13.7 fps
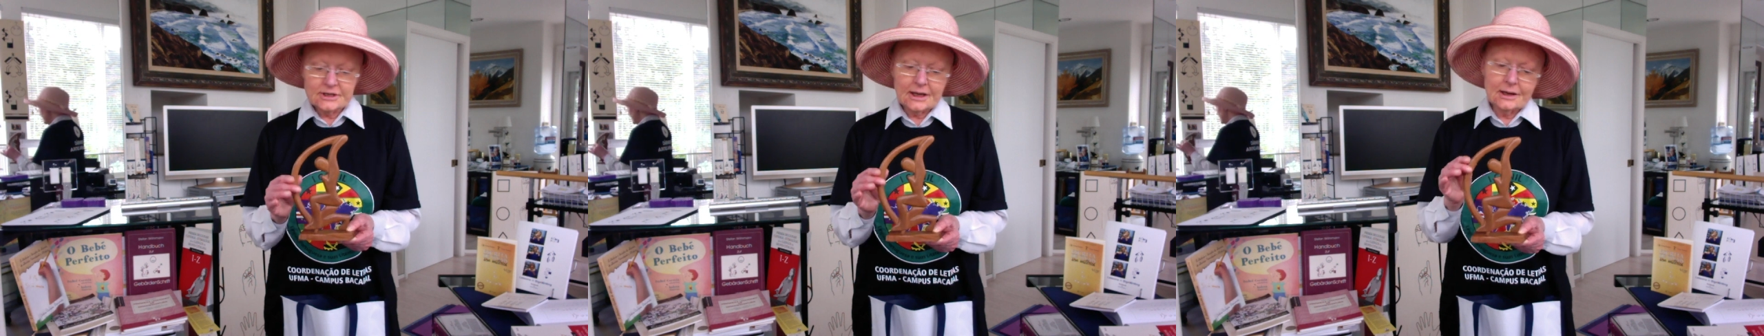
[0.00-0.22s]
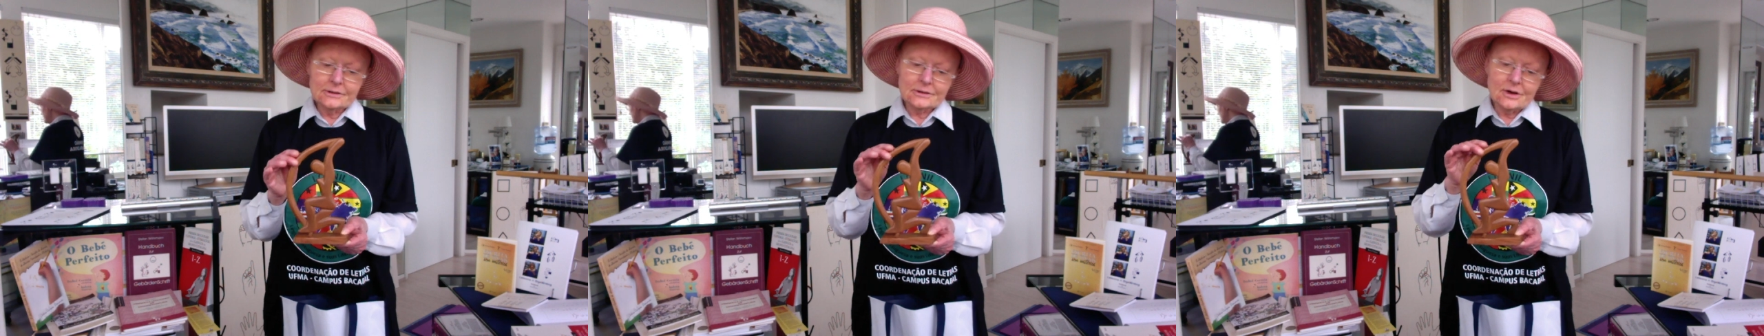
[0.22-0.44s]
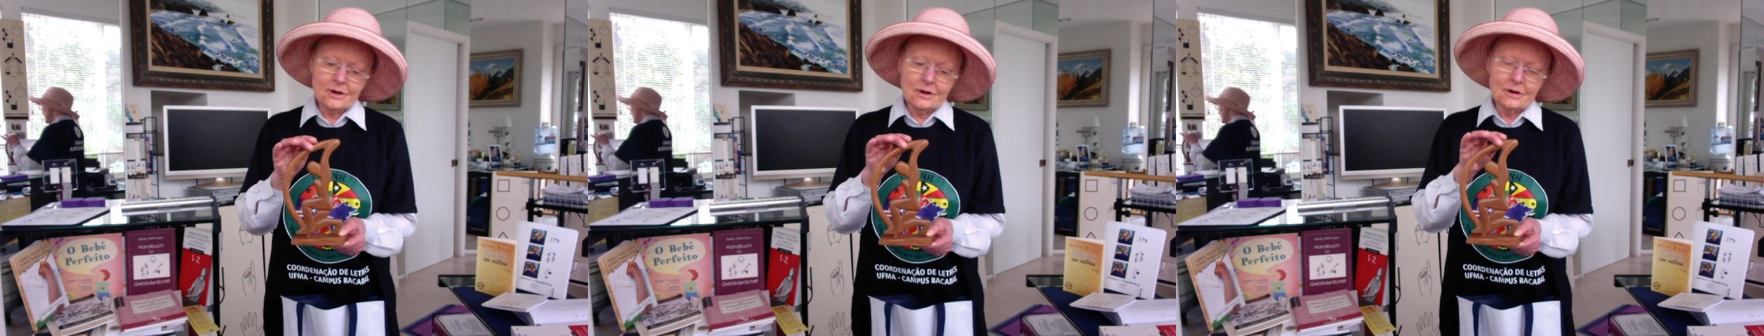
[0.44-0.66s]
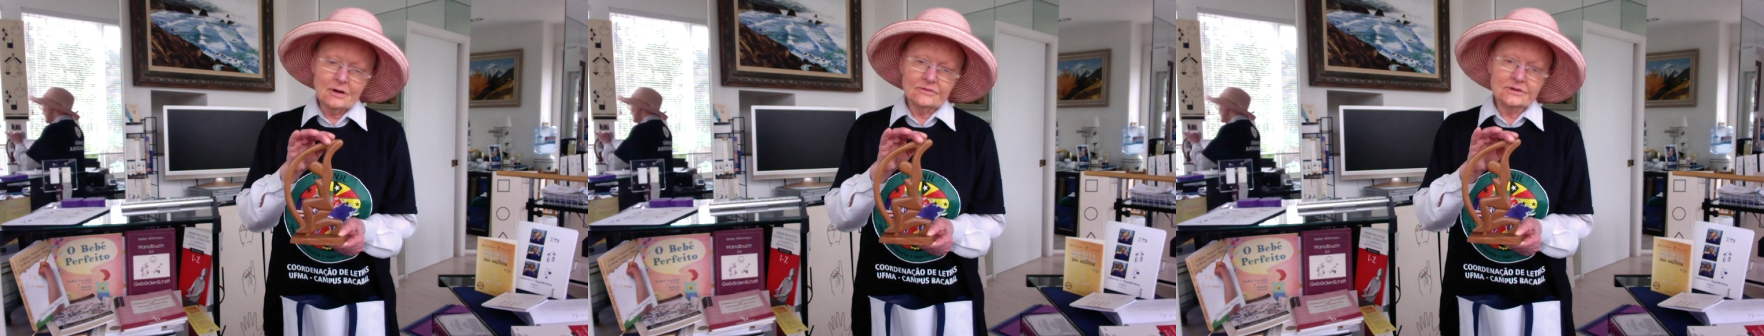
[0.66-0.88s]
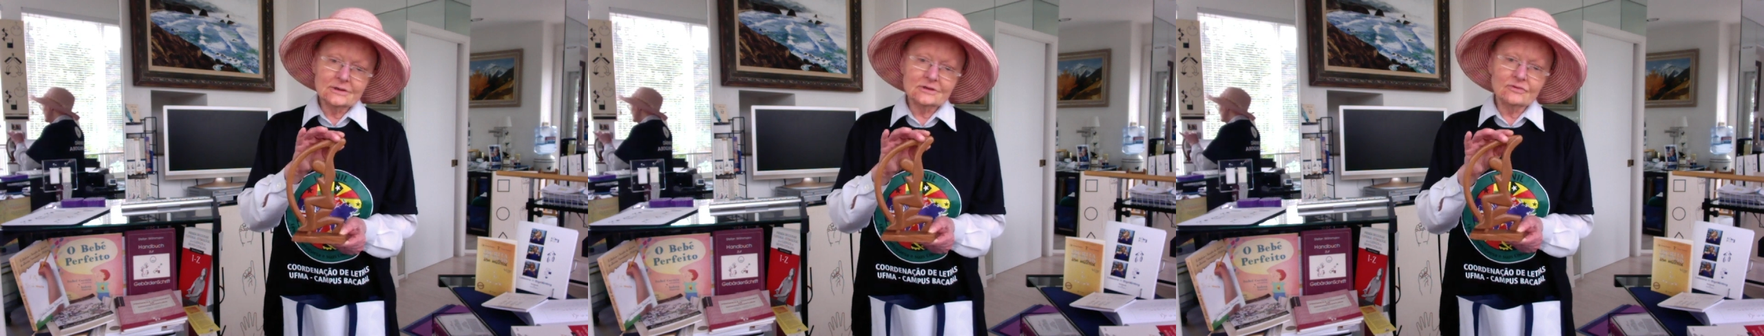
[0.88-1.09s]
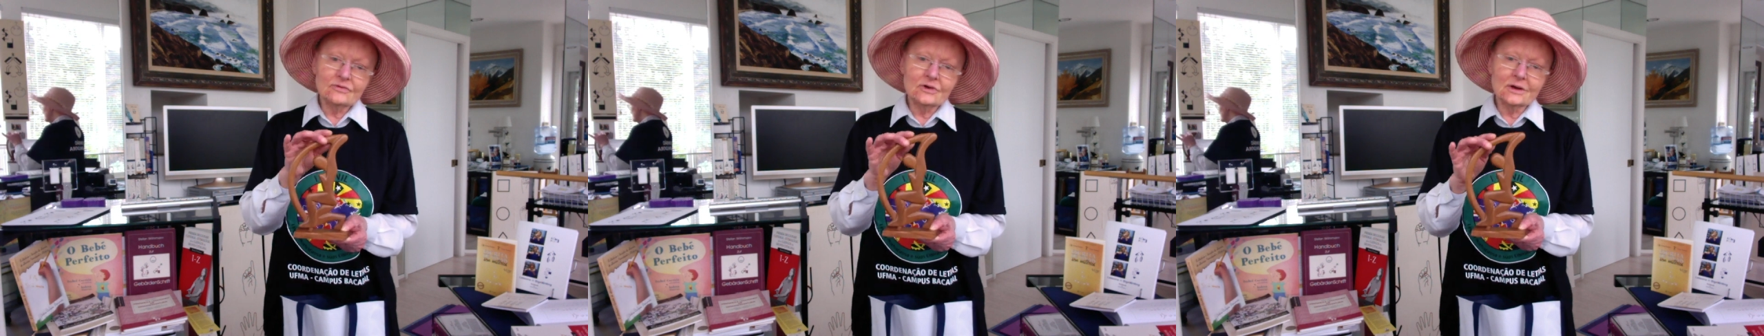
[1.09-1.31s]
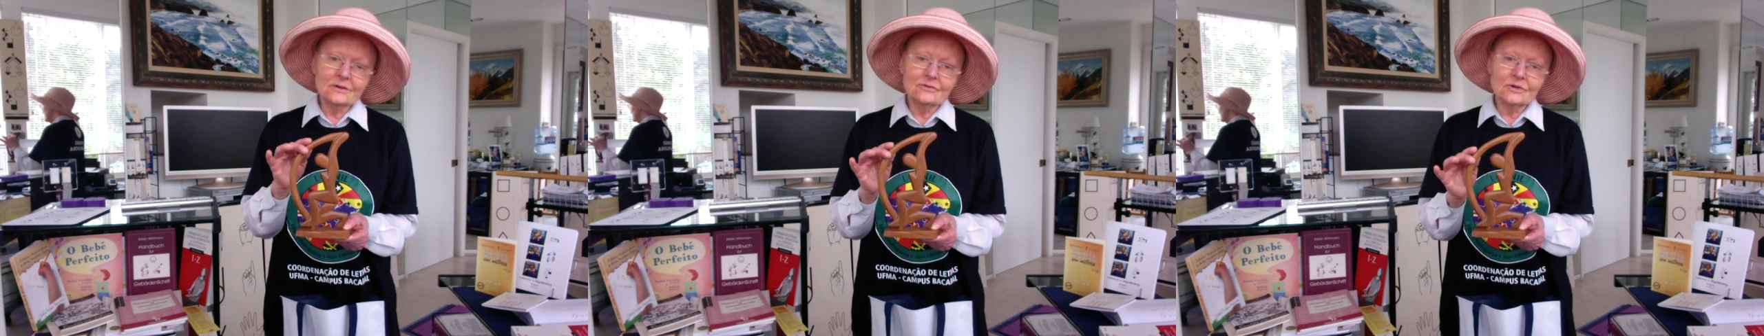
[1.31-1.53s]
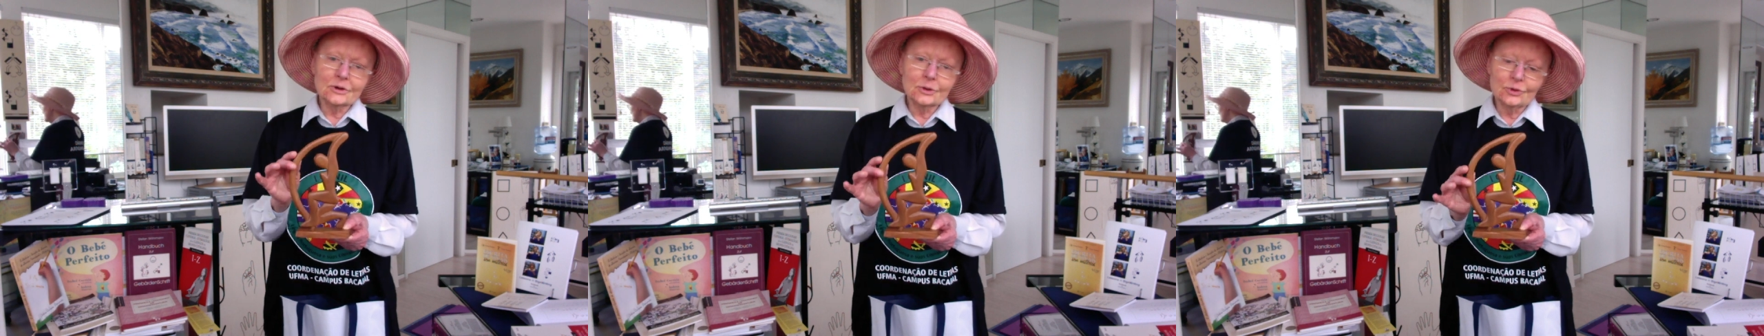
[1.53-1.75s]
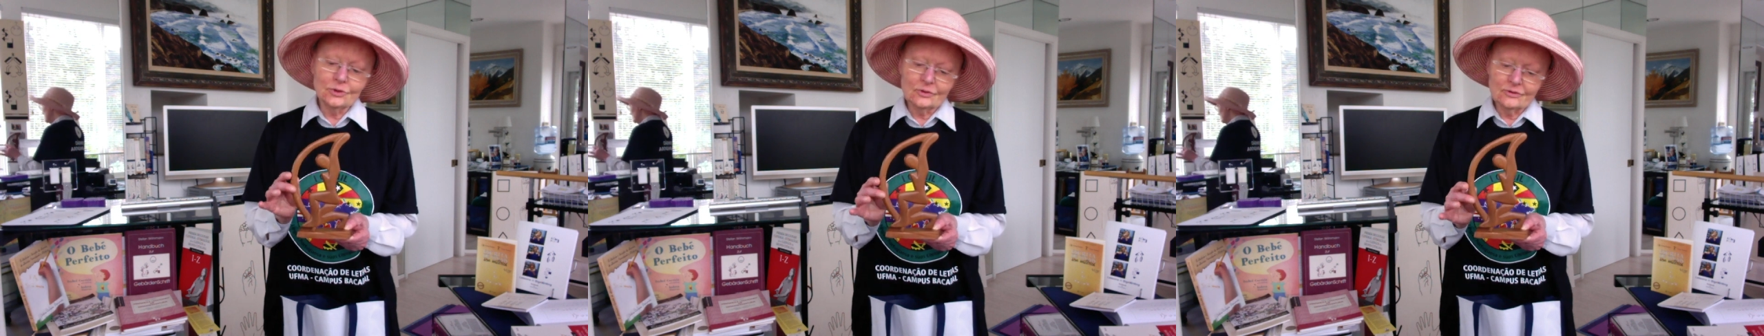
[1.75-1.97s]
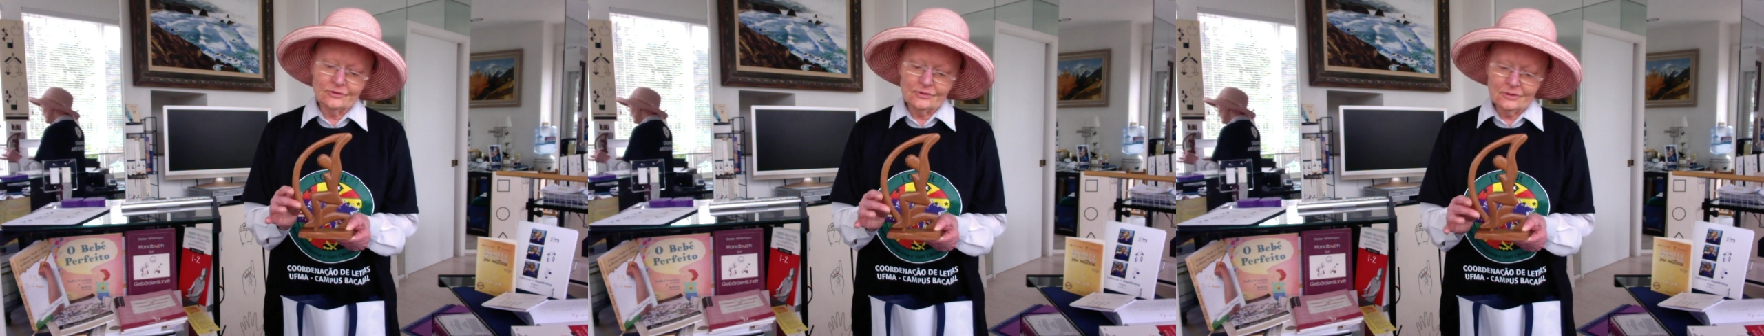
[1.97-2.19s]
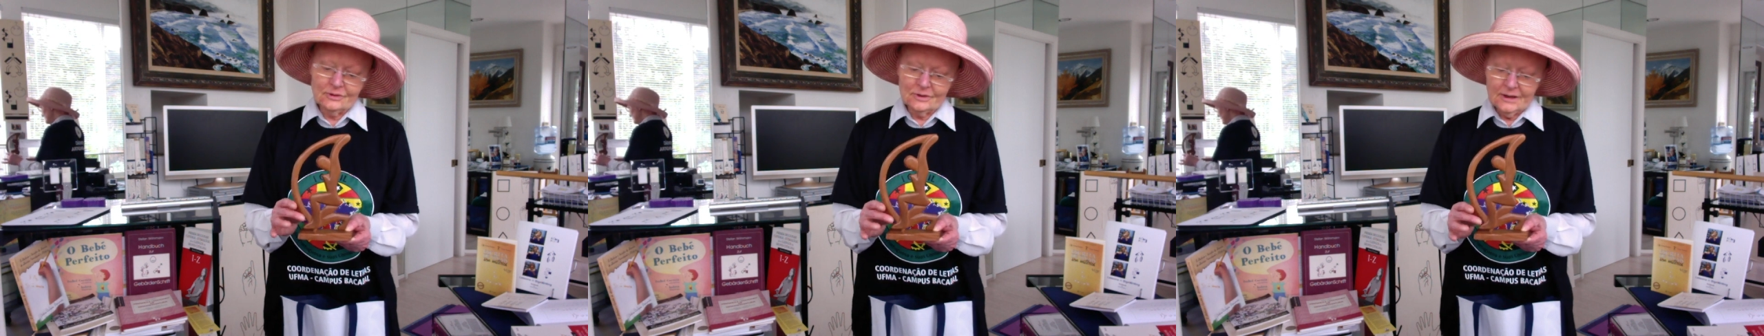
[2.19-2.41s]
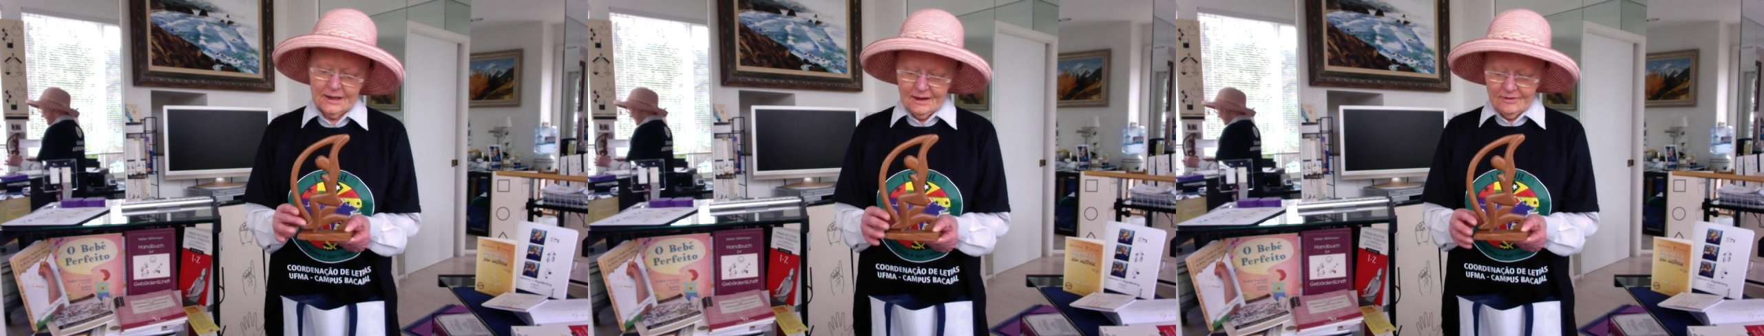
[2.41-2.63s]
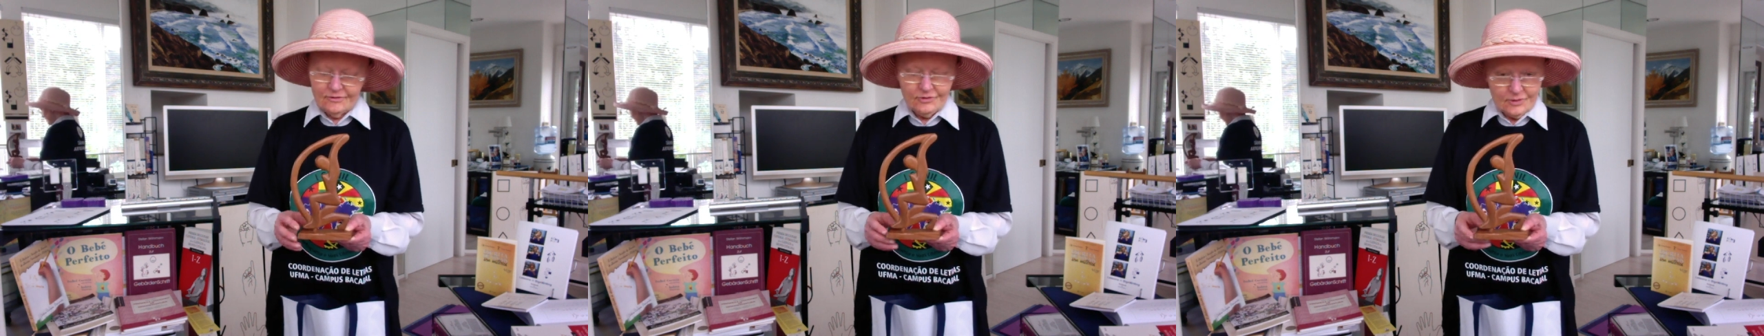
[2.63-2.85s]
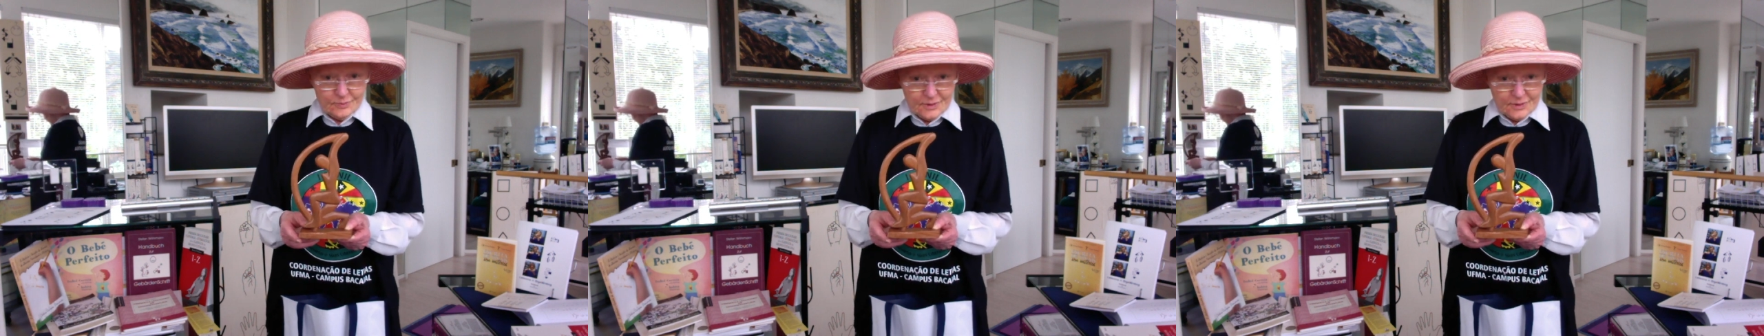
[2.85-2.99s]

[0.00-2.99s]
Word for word: hand carved and it's very, very beautiful from